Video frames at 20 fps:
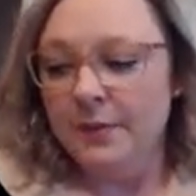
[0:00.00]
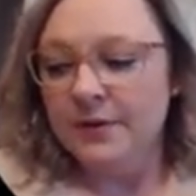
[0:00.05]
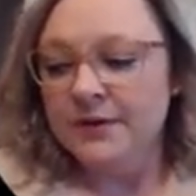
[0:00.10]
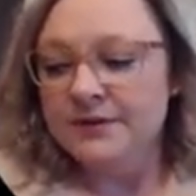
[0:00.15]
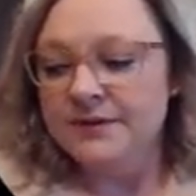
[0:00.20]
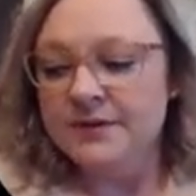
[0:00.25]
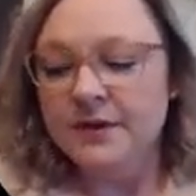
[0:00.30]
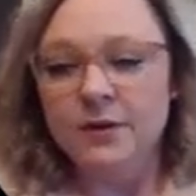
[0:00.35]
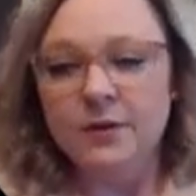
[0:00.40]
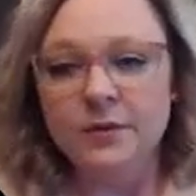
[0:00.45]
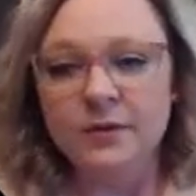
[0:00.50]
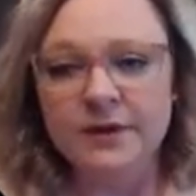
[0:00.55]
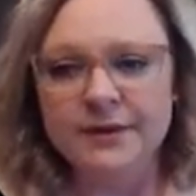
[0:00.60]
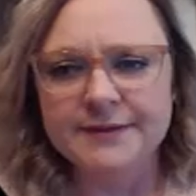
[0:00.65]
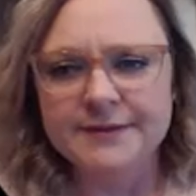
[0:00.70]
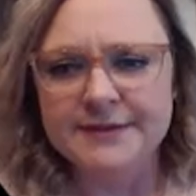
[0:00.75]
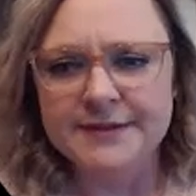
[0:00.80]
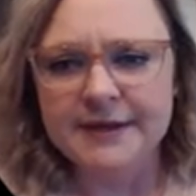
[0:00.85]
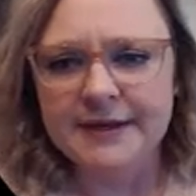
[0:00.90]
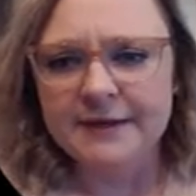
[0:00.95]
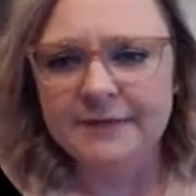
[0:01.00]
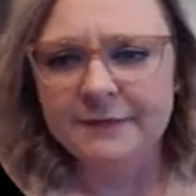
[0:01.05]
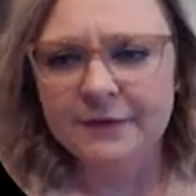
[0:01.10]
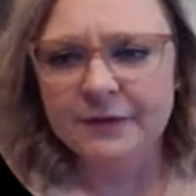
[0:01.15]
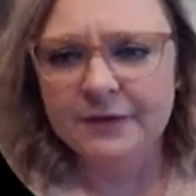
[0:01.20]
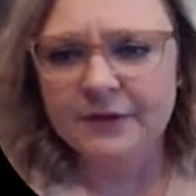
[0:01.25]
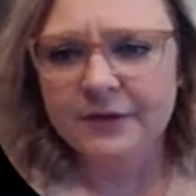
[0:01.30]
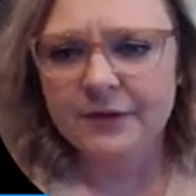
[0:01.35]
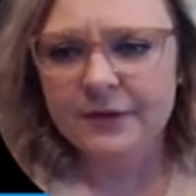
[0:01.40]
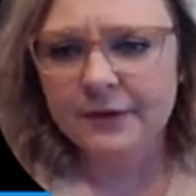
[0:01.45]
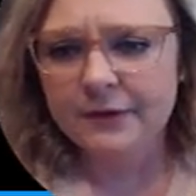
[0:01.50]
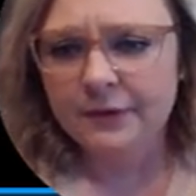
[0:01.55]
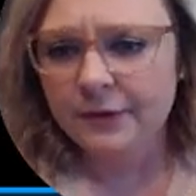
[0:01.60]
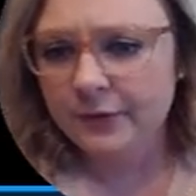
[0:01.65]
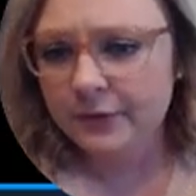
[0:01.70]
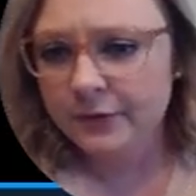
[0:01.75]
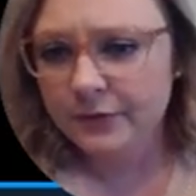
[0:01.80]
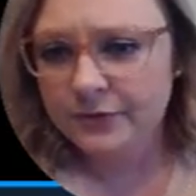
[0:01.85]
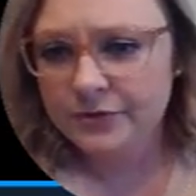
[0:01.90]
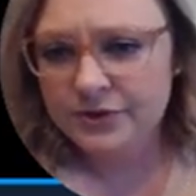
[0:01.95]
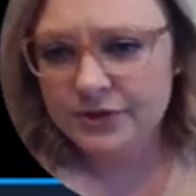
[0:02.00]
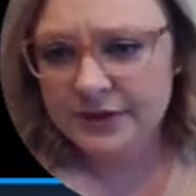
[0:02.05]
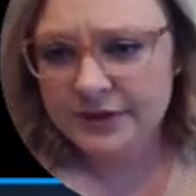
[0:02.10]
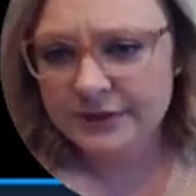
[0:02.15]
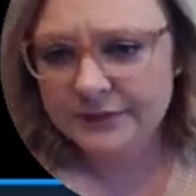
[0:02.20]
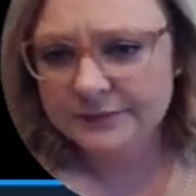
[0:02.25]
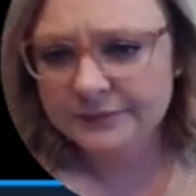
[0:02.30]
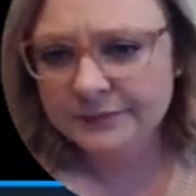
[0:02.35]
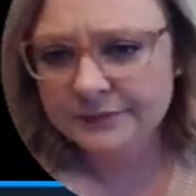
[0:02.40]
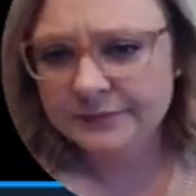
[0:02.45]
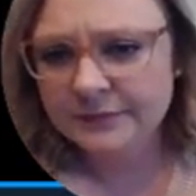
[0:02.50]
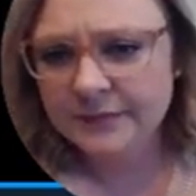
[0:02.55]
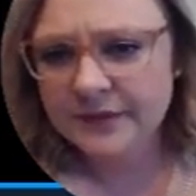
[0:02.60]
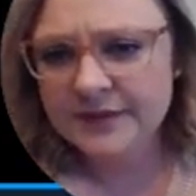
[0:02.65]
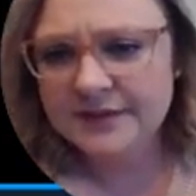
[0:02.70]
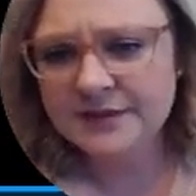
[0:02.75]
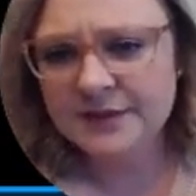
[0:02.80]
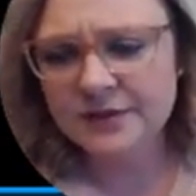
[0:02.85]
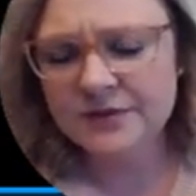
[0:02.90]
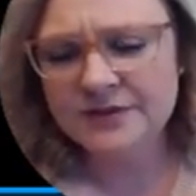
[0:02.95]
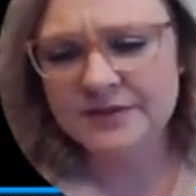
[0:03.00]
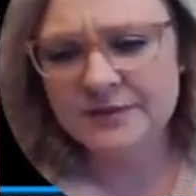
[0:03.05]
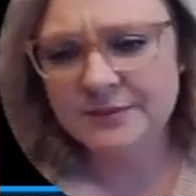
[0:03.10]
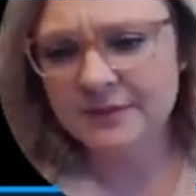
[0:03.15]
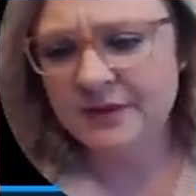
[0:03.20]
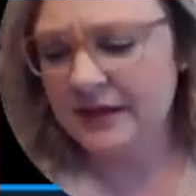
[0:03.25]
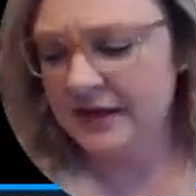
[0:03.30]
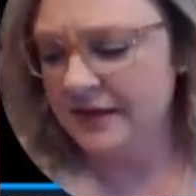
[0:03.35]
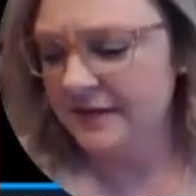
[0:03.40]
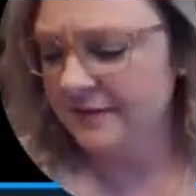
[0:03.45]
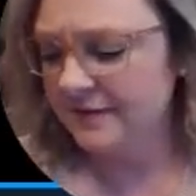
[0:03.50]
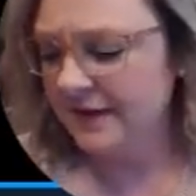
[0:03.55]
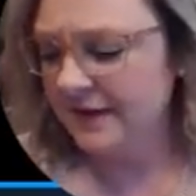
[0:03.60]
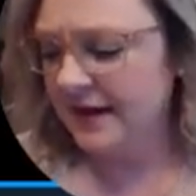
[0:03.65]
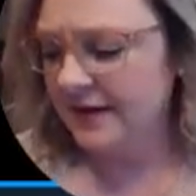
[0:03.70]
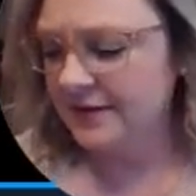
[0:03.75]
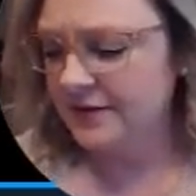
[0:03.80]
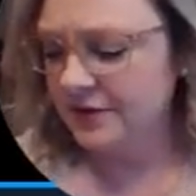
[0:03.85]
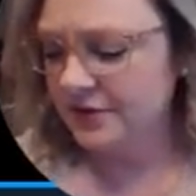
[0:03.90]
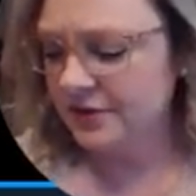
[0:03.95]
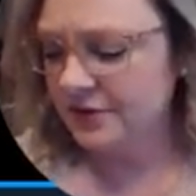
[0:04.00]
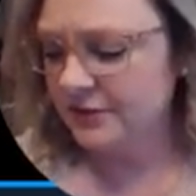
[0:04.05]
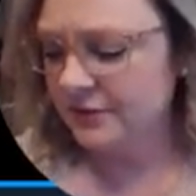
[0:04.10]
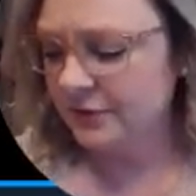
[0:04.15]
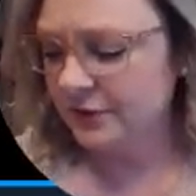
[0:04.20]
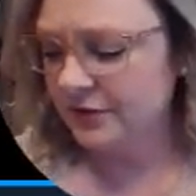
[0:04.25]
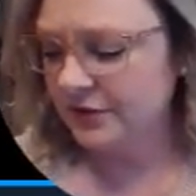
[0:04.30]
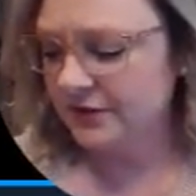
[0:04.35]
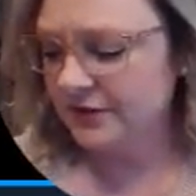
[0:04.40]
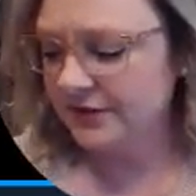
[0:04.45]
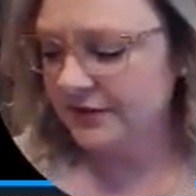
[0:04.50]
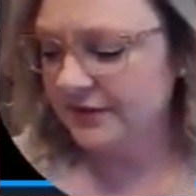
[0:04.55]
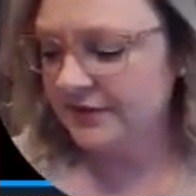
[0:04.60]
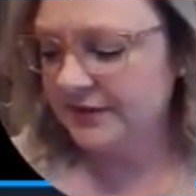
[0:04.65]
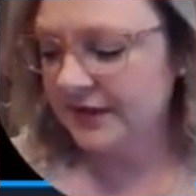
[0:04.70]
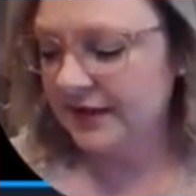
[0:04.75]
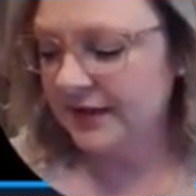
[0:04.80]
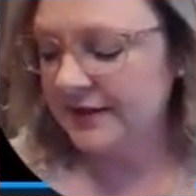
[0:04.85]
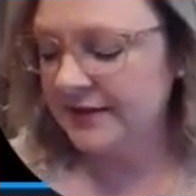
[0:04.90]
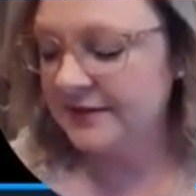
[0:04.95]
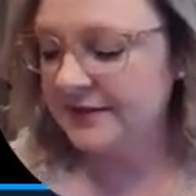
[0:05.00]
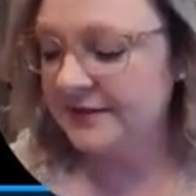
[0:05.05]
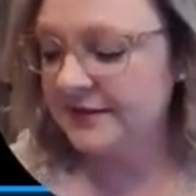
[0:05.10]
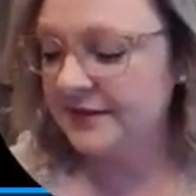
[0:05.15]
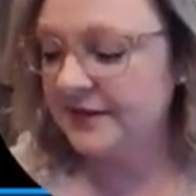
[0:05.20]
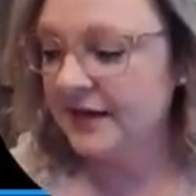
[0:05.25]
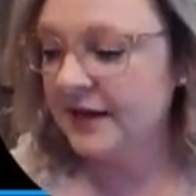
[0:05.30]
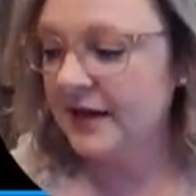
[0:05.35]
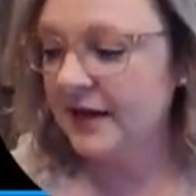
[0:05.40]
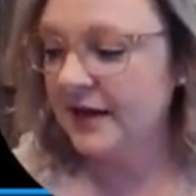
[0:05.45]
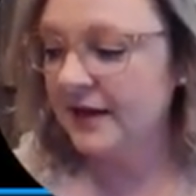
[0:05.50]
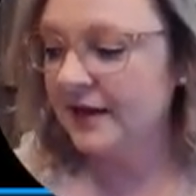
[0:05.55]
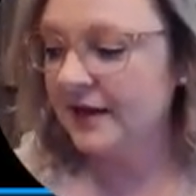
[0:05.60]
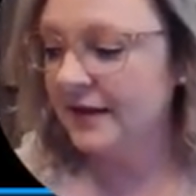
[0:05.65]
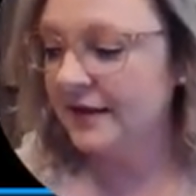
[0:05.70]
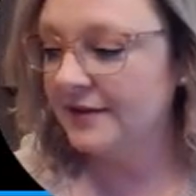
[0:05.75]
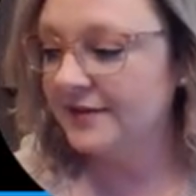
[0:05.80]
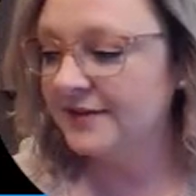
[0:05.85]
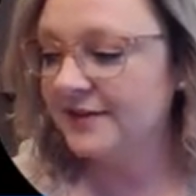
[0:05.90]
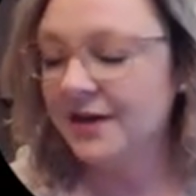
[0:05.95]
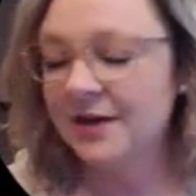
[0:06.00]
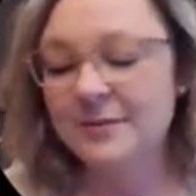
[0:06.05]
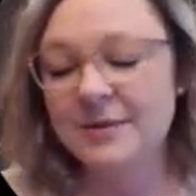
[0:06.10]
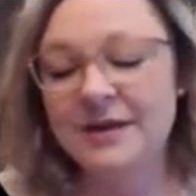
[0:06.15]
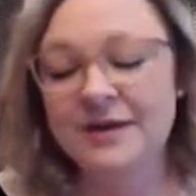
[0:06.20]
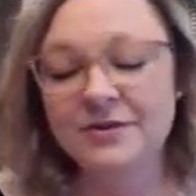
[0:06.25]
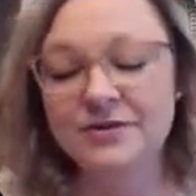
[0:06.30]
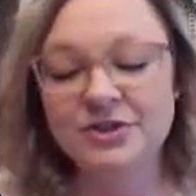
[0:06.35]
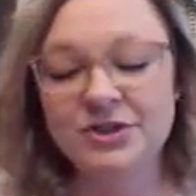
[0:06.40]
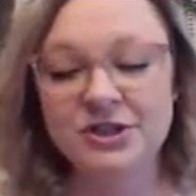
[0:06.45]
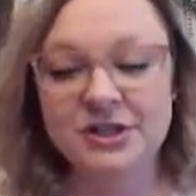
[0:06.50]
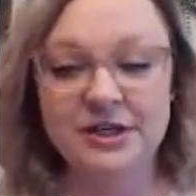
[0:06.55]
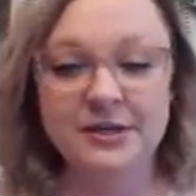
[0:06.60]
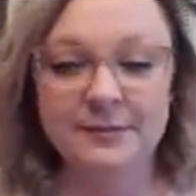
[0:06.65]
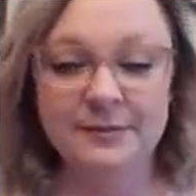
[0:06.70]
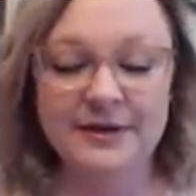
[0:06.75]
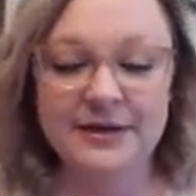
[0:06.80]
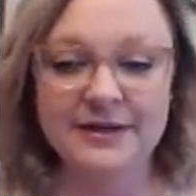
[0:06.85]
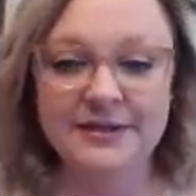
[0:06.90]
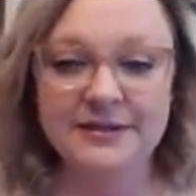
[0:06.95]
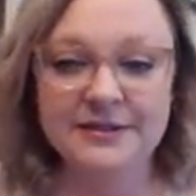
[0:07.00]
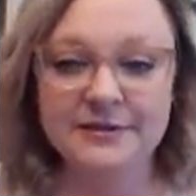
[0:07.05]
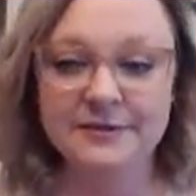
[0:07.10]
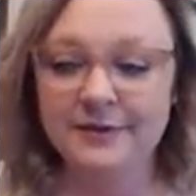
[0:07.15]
So let's see, for the conclusion, so some key factors for success, it's going to be those champions.